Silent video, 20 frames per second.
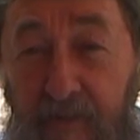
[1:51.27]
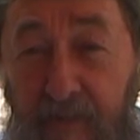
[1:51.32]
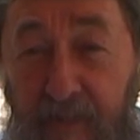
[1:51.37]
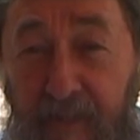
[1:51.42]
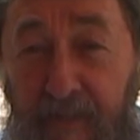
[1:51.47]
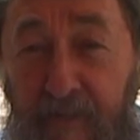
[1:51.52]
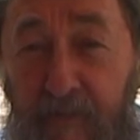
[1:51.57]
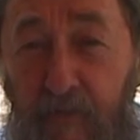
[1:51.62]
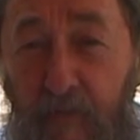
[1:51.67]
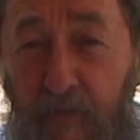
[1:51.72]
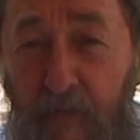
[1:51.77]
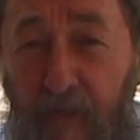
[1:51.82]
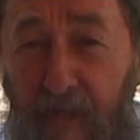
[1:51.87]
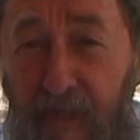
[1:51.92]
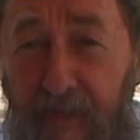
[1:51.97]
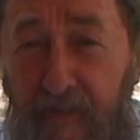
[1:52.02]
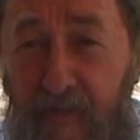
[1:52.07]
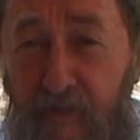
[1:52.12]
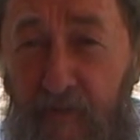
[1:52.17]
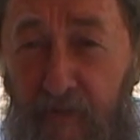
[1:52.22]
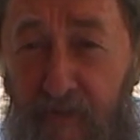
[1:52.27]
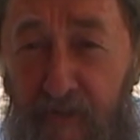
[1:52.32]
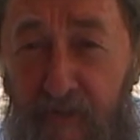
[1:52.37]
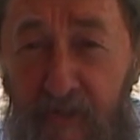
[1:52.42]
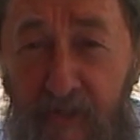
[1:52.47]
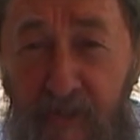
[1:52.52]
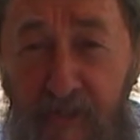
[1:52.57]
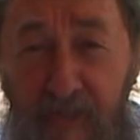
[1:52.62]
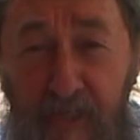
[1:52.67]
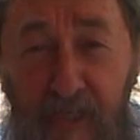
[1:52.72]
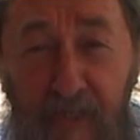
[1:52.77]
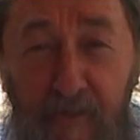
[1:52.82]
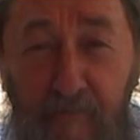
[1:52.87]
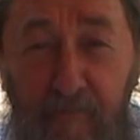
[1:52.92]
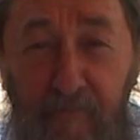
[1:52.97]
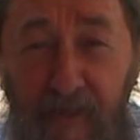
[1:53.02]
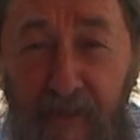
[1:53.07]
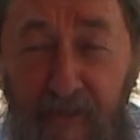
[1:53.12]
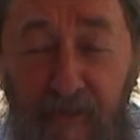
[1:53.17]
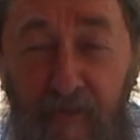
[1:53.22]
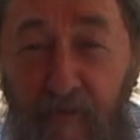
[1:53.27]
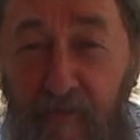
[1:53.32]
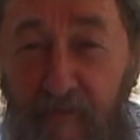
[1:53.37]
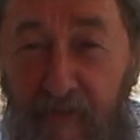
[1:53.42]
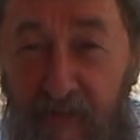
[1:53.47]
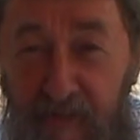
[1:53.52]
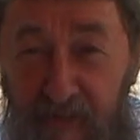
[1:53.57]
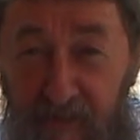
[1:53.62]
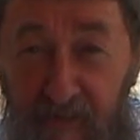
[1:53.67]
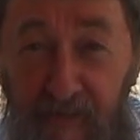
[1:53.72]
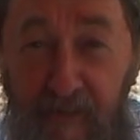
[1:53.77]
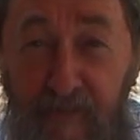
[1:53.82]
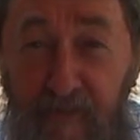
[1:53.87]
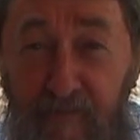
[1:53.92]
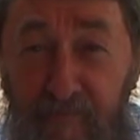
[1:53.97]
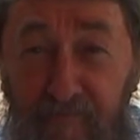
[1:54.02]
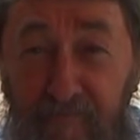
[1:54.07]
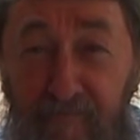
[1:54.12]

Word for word: And good luck to her. She's had a bugger of a year.